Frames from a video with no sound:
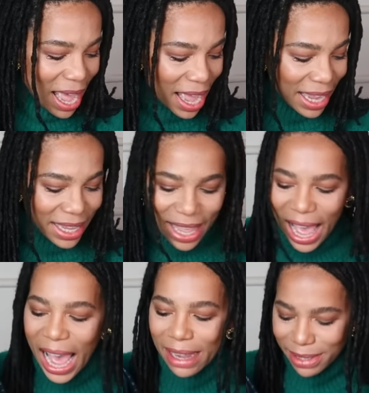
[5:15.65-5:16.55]
I
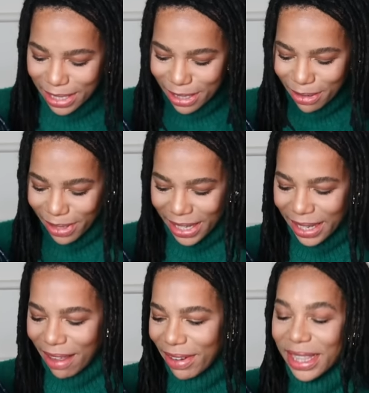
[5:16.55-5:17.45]
absolutely
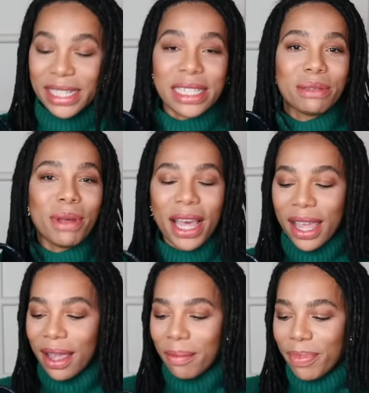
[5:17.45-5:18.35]
love it. This is
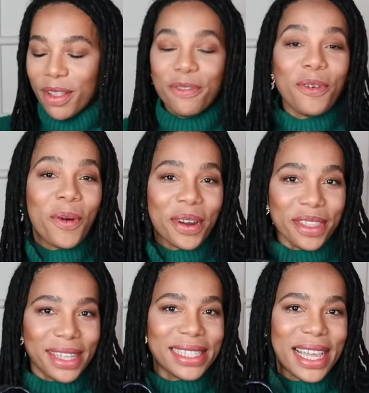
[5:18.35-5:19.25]
my
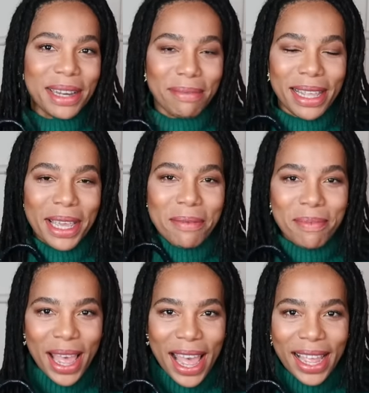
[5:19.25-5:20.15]
fourth Teddy Blake
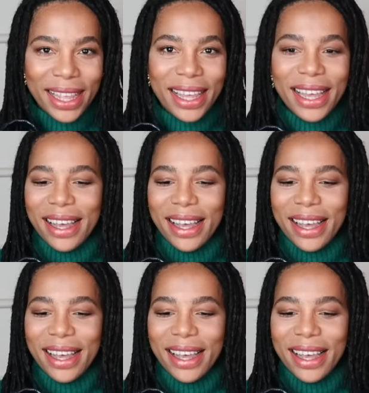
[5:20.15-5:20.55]
bag.